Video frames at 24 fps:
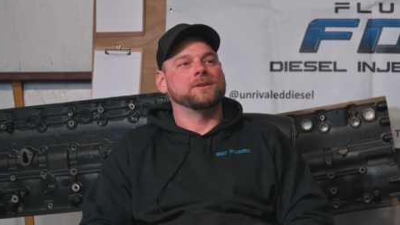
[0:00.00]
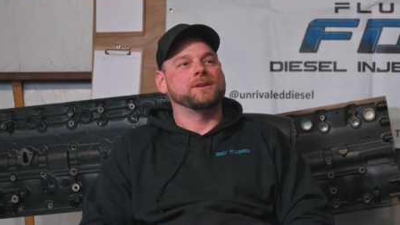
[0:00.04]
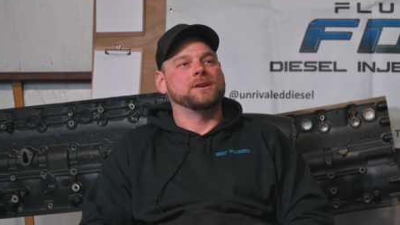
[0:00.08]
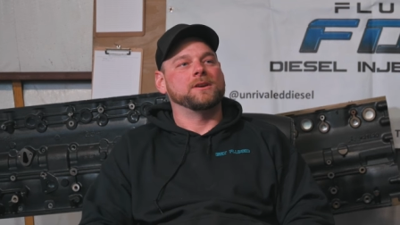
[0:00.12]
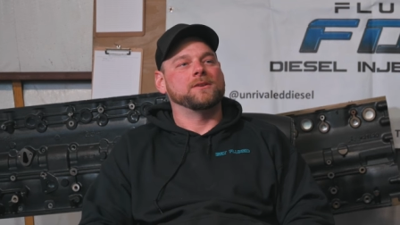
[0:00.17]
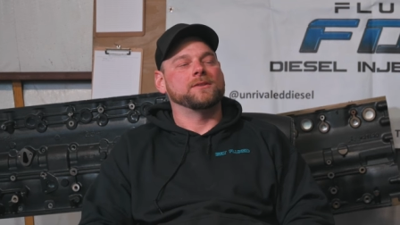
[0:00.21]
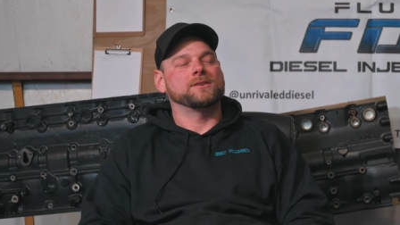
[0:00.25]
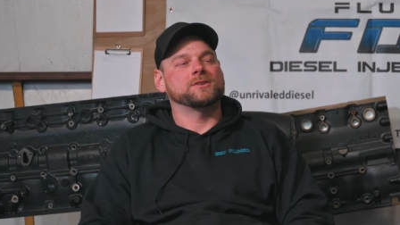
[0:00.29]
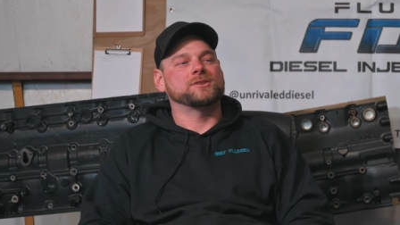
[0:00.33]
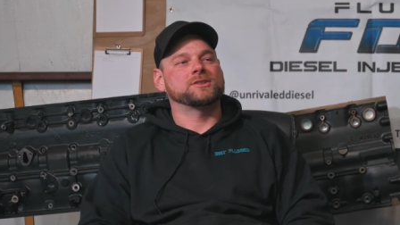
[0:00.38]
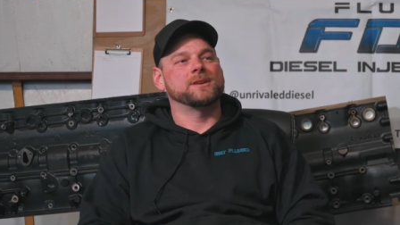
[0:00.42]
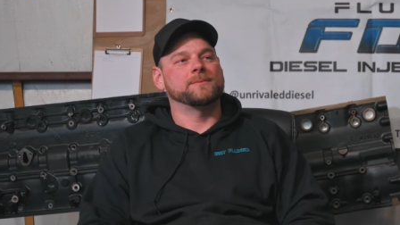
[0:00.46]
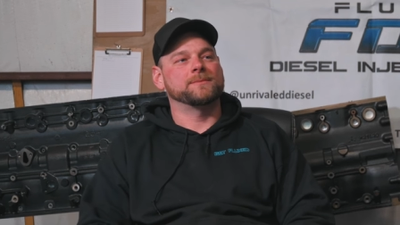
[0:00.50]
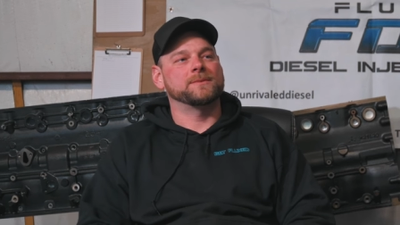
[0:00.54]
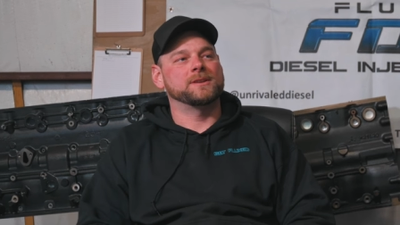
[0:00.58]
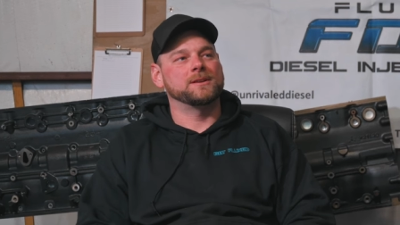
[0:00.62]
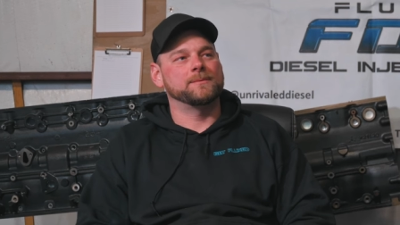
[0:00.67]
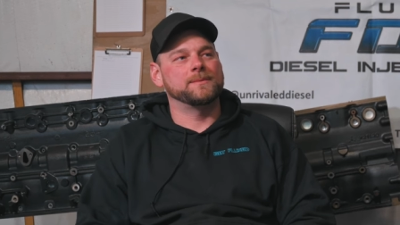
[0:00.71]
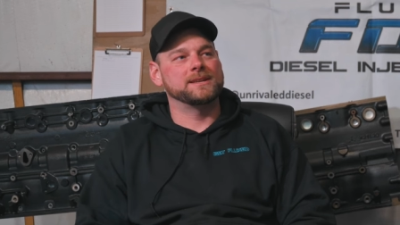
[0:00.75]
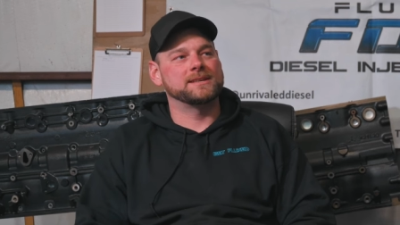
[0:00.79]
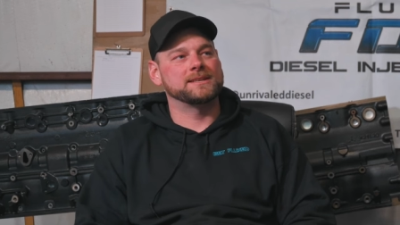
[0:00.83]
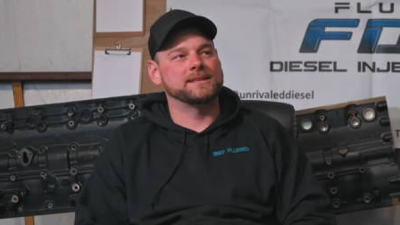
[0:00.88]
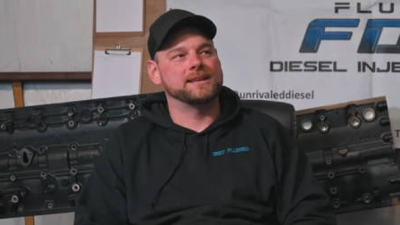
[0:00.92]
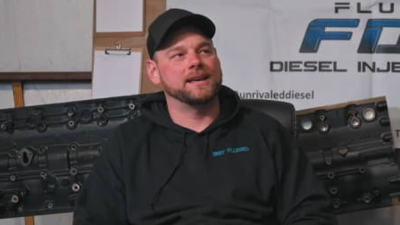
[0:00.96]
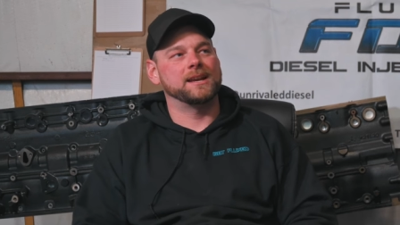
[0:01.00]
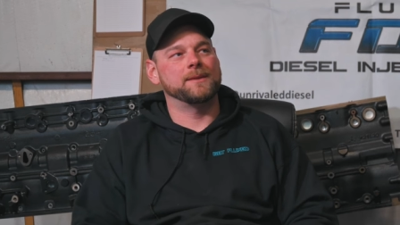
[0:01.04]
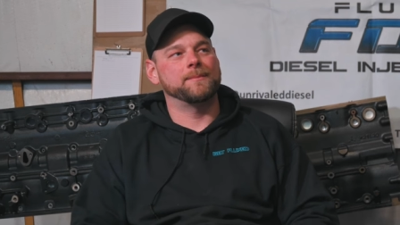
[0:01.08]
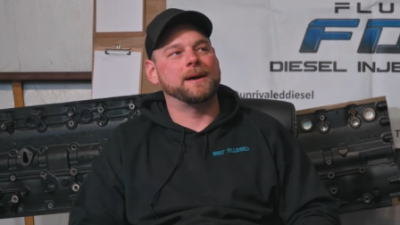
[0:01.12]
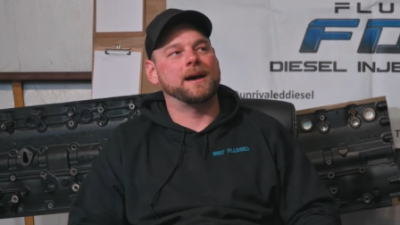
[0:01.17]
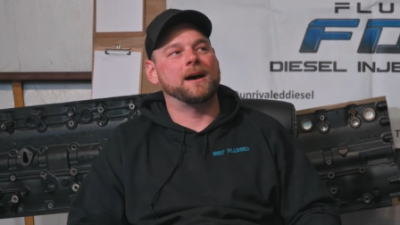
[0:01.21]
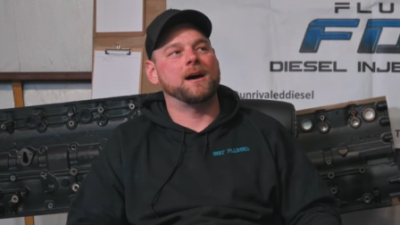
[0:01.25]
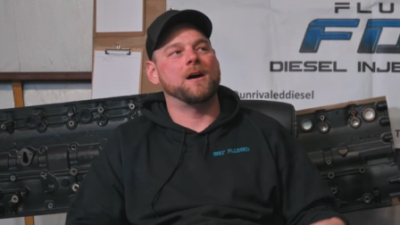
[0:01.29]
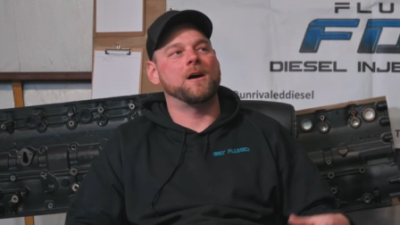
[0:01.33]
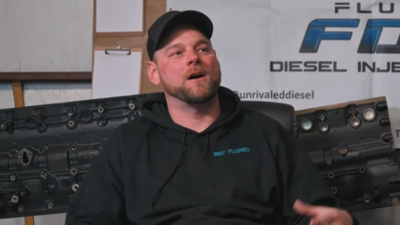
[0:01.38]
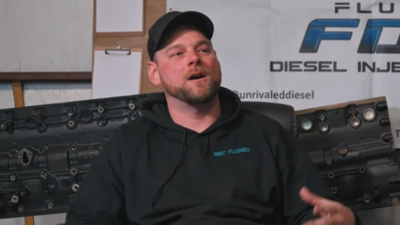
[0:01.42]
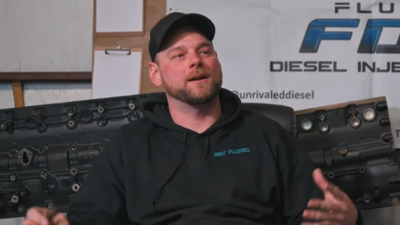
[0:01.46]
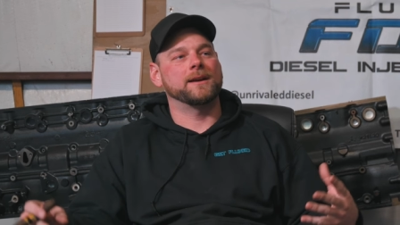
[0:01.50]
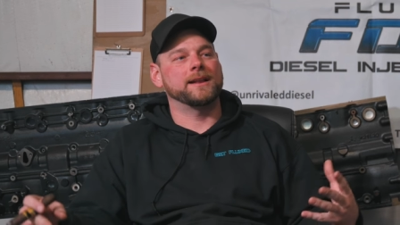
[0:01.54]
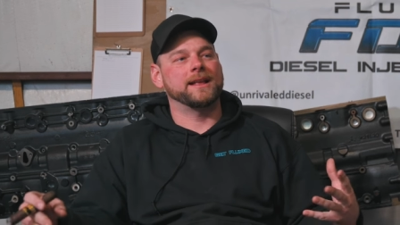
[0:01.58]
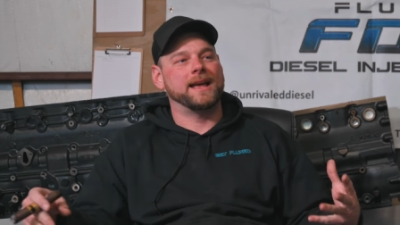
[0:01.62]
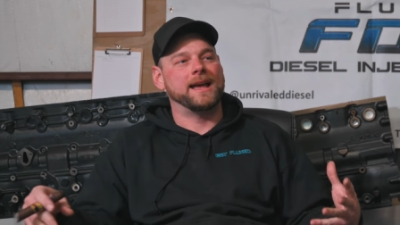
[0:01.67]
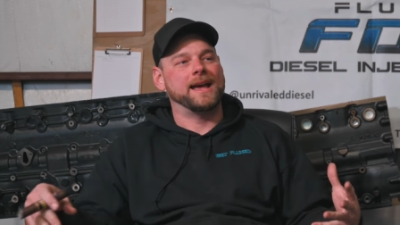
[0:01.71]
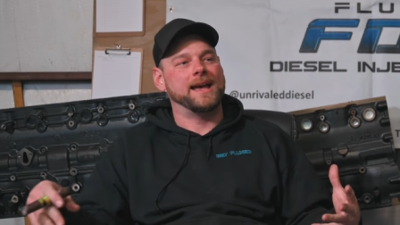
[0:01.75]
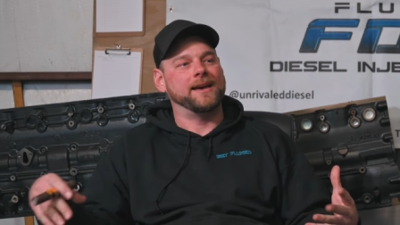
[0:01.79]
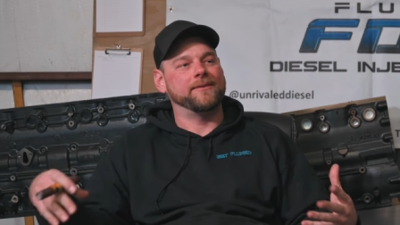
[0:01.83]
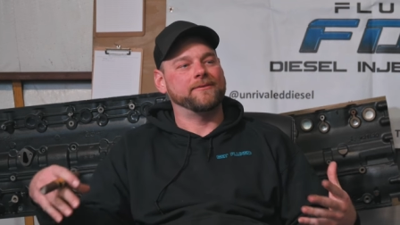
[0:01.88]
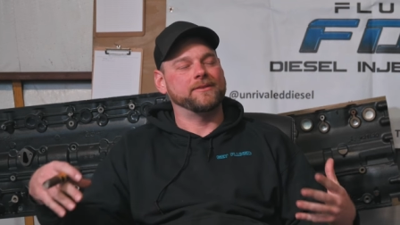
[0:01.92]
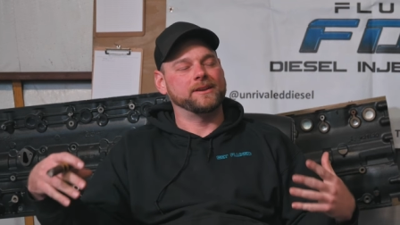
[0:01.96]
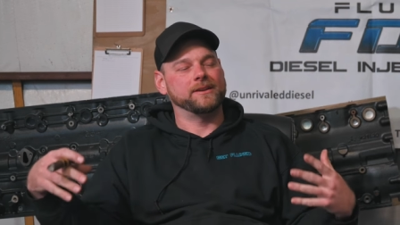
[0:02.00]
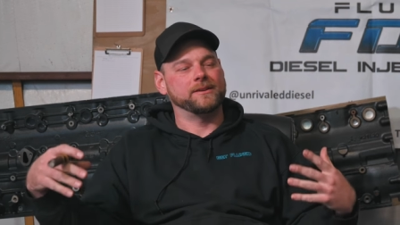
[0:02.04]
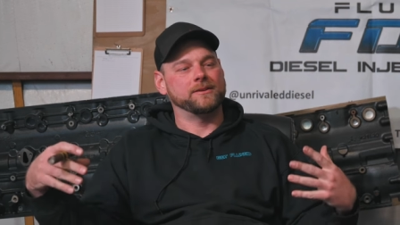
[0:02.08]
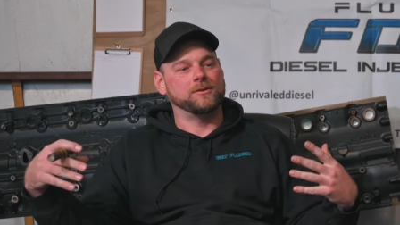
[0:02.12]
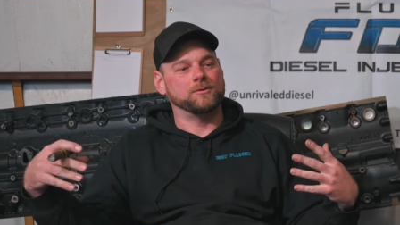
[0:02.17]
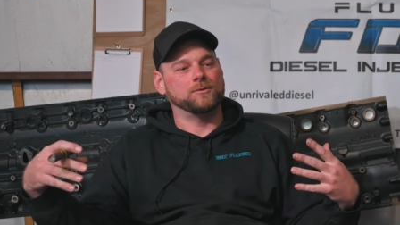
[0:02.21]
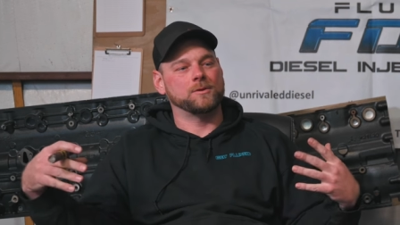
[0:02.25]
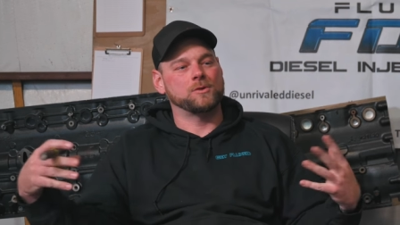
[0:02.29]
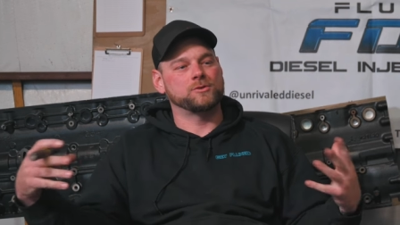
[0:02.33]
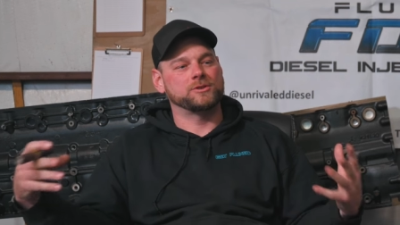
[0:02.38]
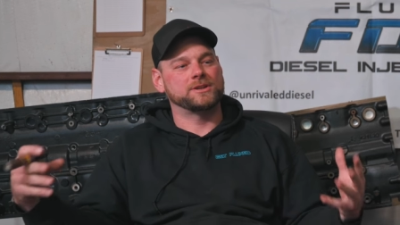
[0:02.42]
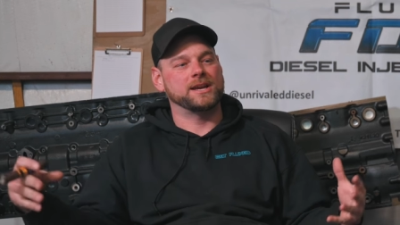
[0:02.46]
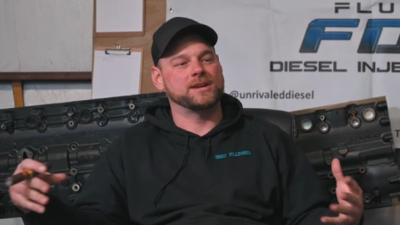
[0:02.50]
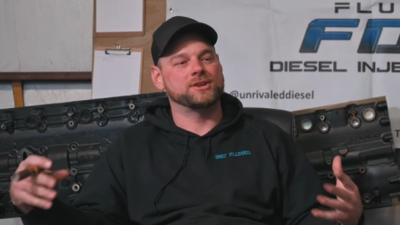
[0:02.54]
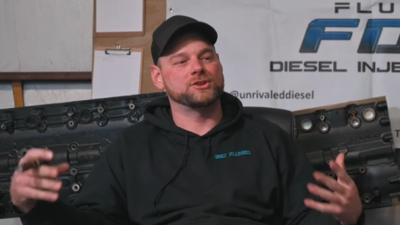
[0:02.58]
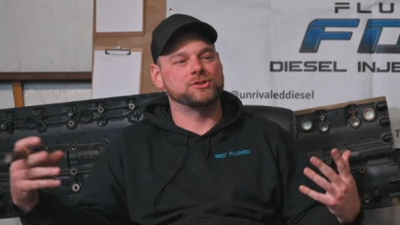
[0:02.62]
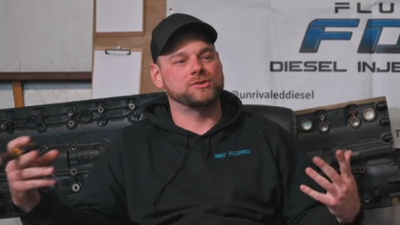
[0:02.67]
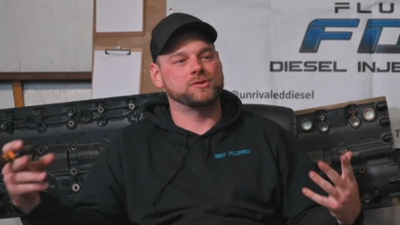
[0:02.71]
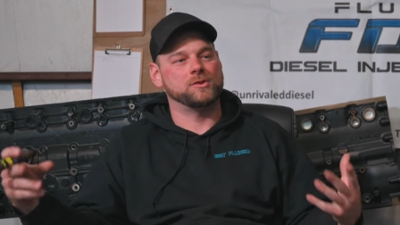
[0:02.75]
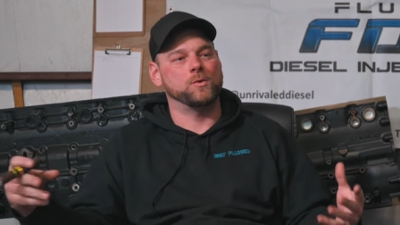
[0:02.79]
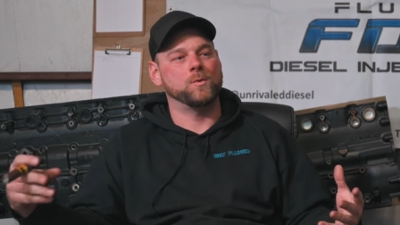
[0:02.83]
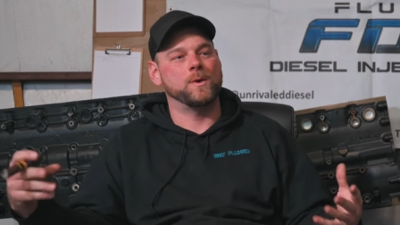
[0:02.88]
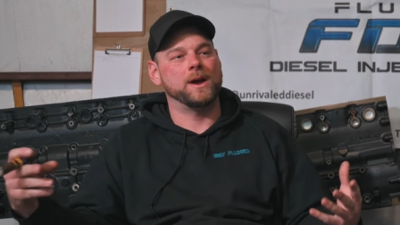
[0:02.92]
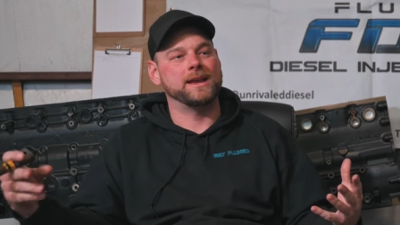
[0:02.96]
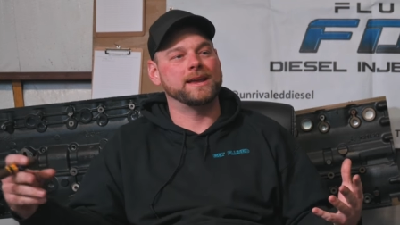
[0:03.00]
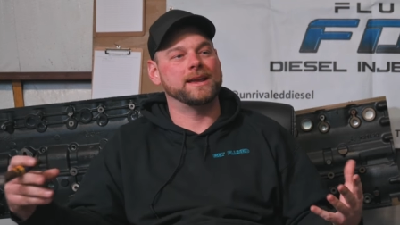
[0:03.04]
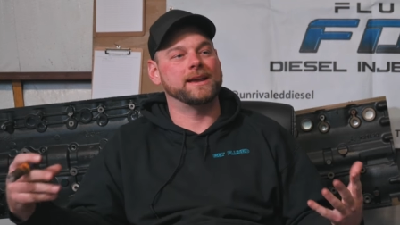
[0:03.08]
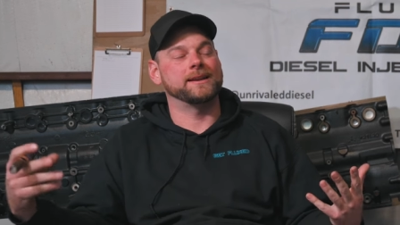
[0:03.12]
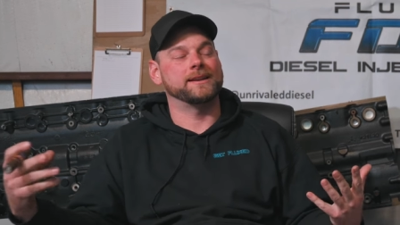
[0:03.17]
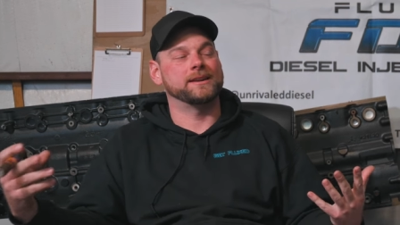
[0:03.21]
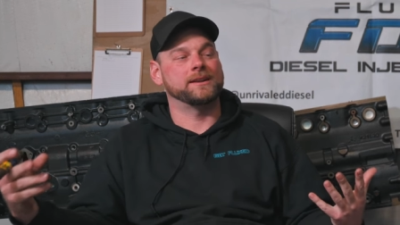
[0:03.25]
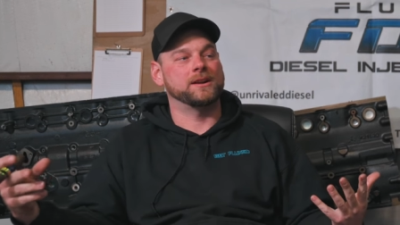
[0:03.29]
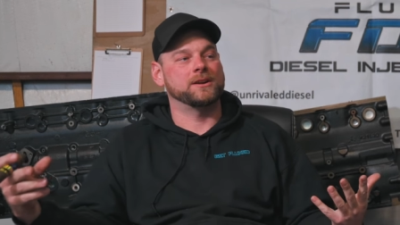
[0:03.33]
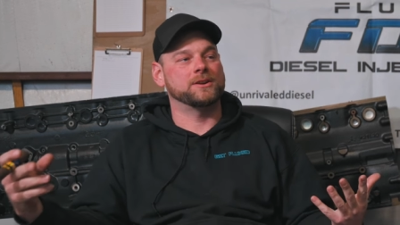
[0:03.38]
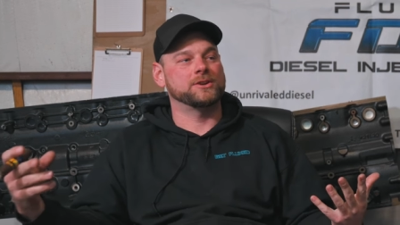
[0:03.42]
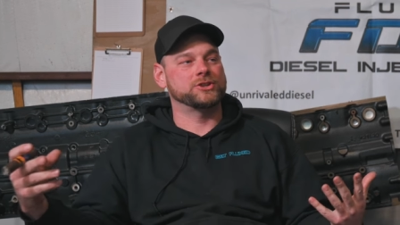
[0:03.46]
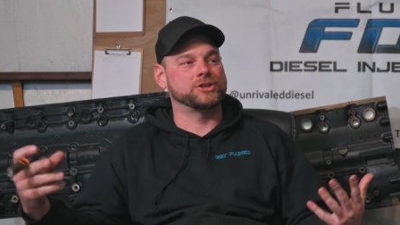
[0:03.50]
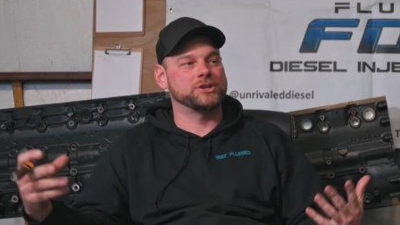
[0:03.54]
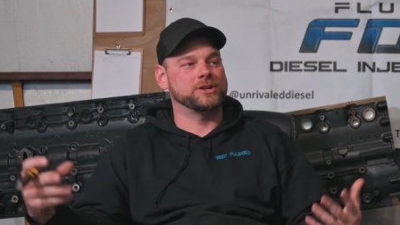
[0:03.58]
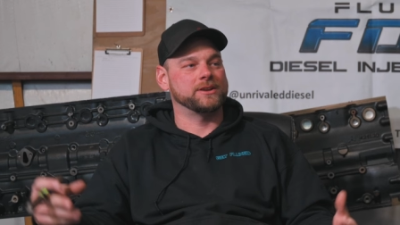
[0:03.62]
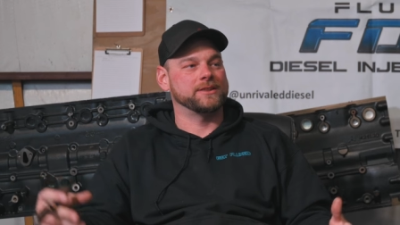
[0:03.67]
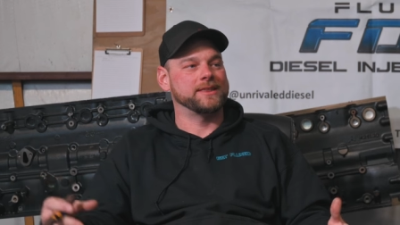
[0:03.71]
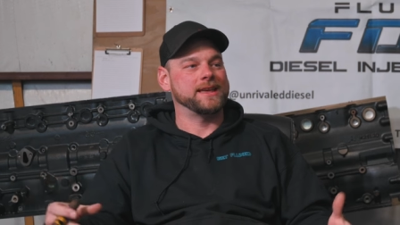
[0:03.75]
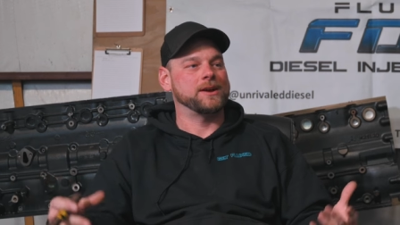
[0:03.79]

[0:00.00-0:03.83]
You know, there's something to be said about already having rotational weight and inertia.